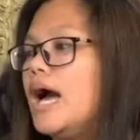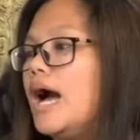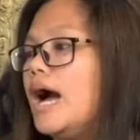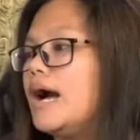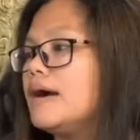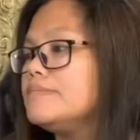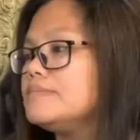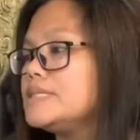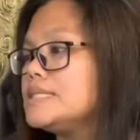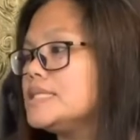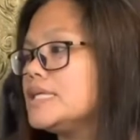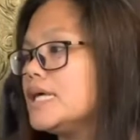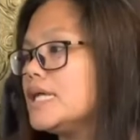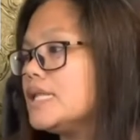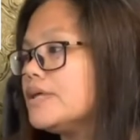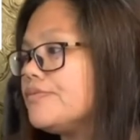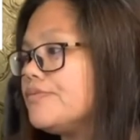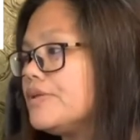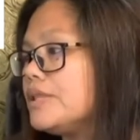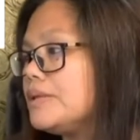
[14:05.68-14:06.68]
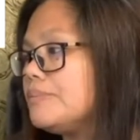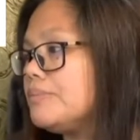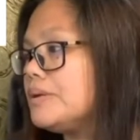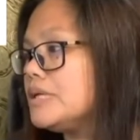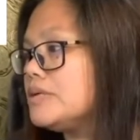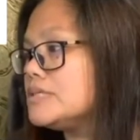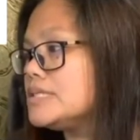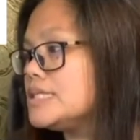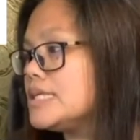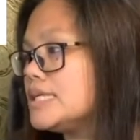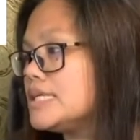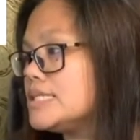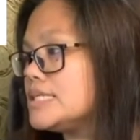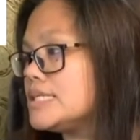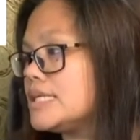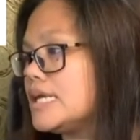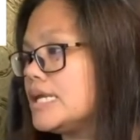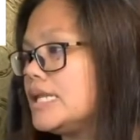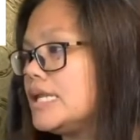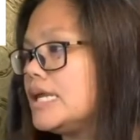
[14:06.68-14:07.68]
I'm still a Filipino
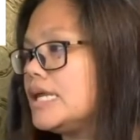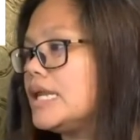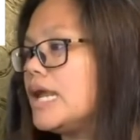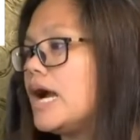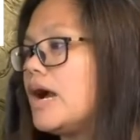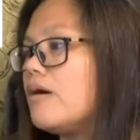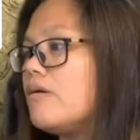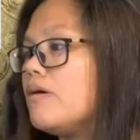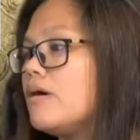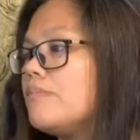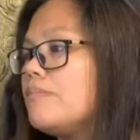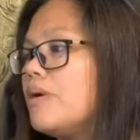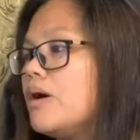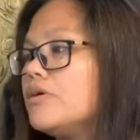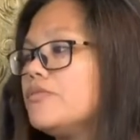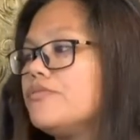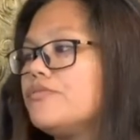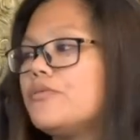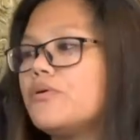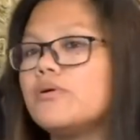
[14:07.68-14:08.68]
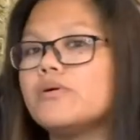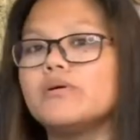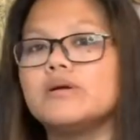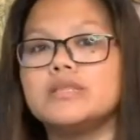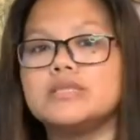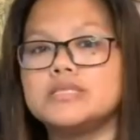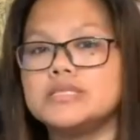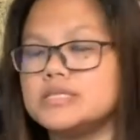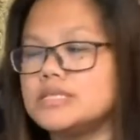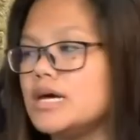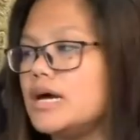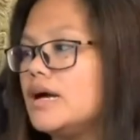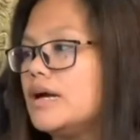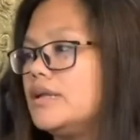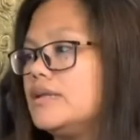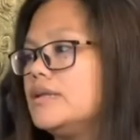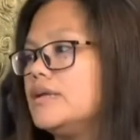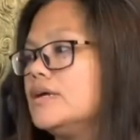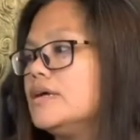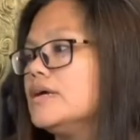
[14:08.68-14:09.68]
citizen, and how about foreign
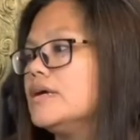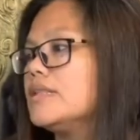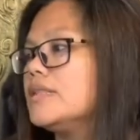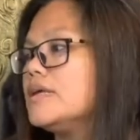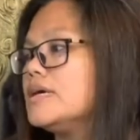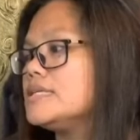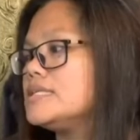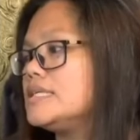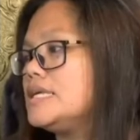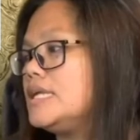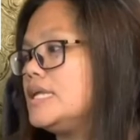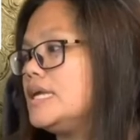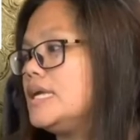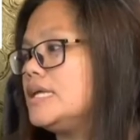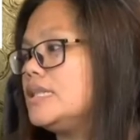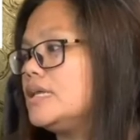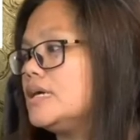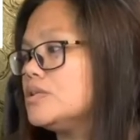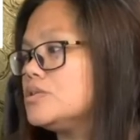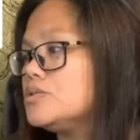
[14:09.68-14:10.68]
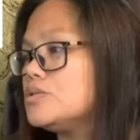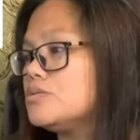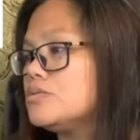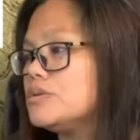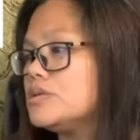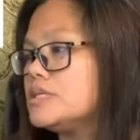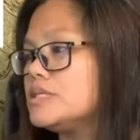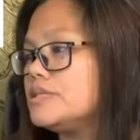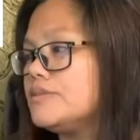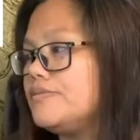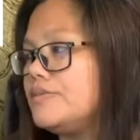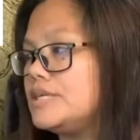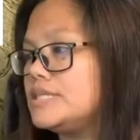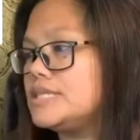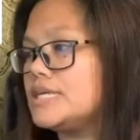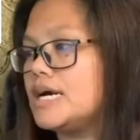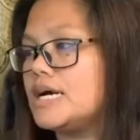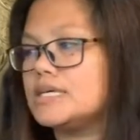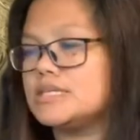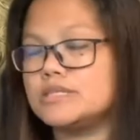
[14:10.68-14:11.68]
son? Does he need a tourist
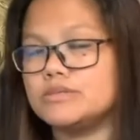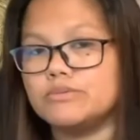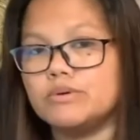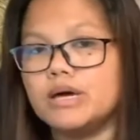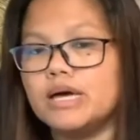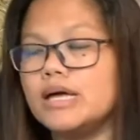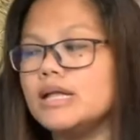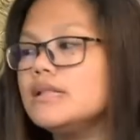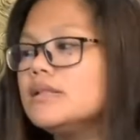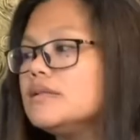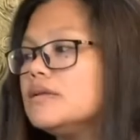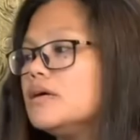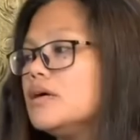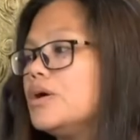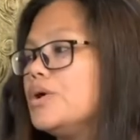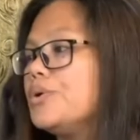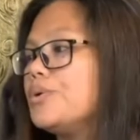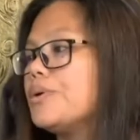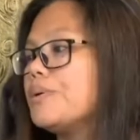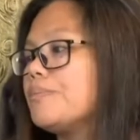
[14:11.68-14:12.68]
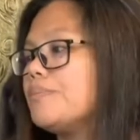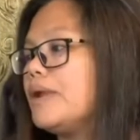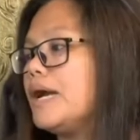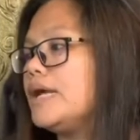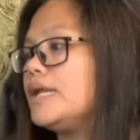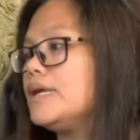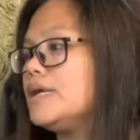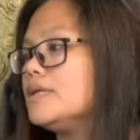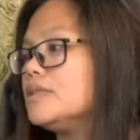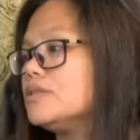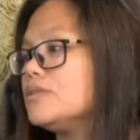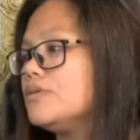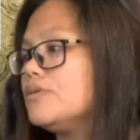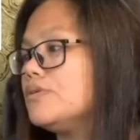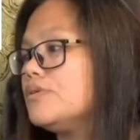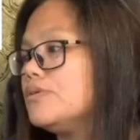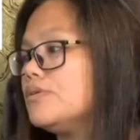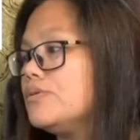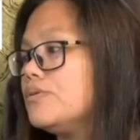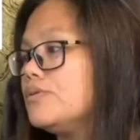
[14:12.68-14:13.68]
visa as well? We're planning
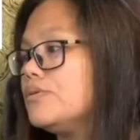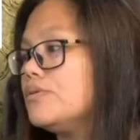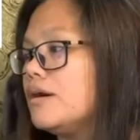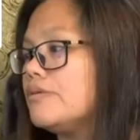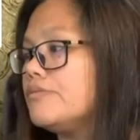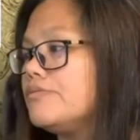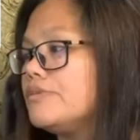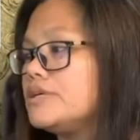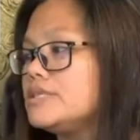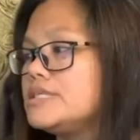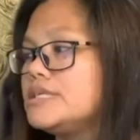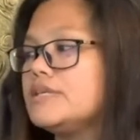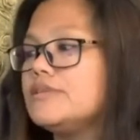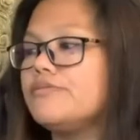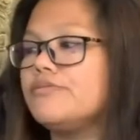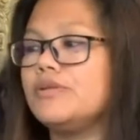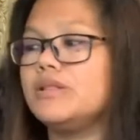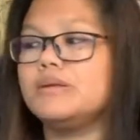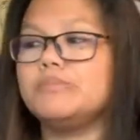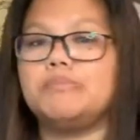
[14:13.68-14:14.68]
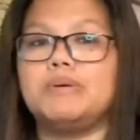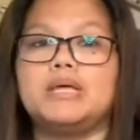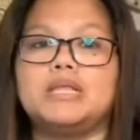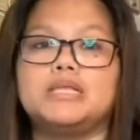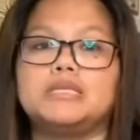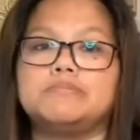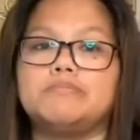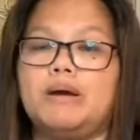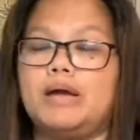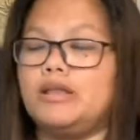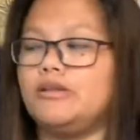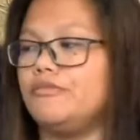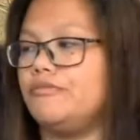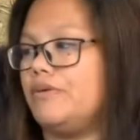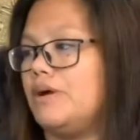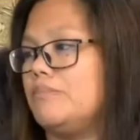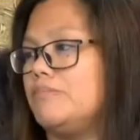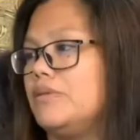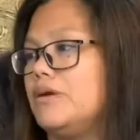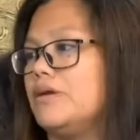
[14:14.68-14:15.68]
to visit Philippines by
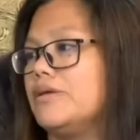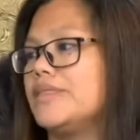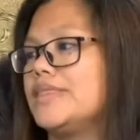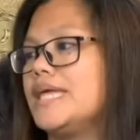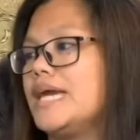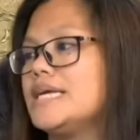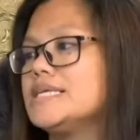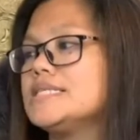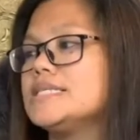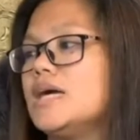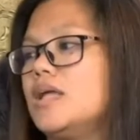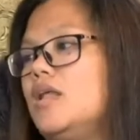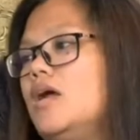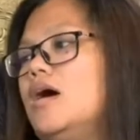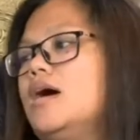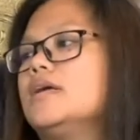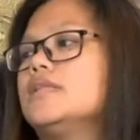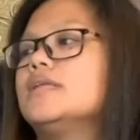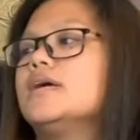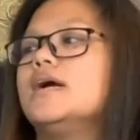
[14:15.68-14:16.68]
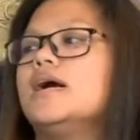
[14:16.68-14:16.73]
November. Thanks a lot.